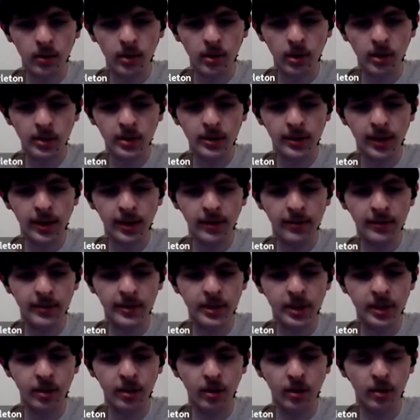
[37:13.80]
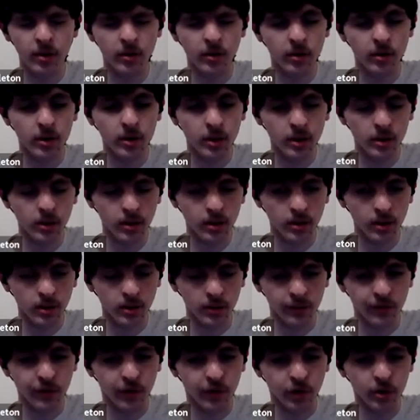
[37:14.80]
We also have 0
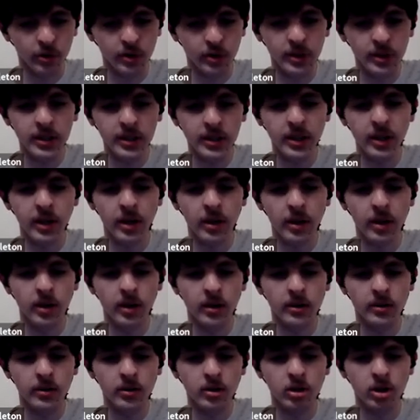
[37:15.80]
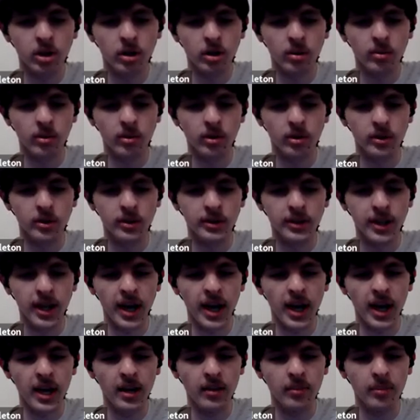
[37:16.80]
volts on terminals
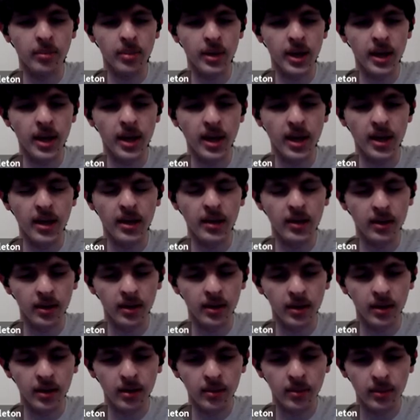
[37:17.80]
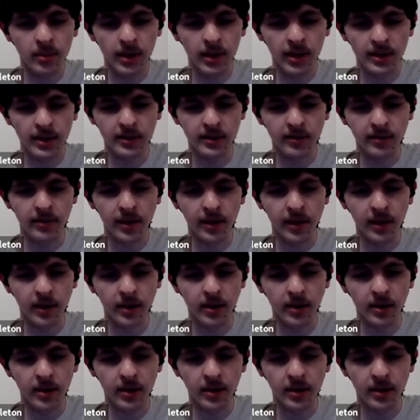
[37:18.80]
A and B because if
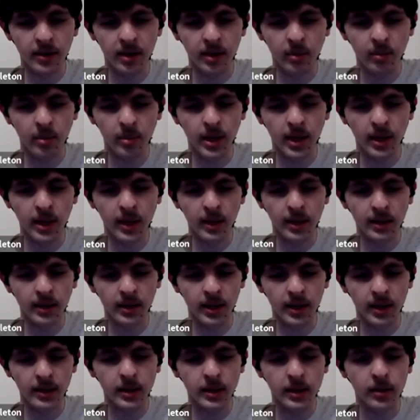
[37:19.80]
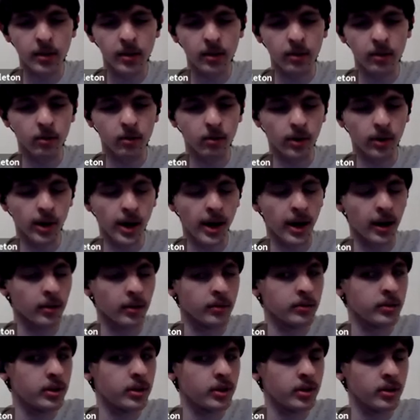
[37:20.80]
they're being connected to the
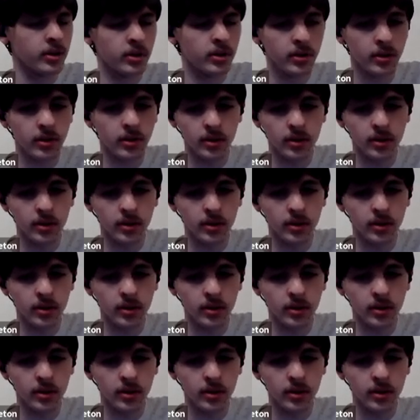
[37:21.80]
ground.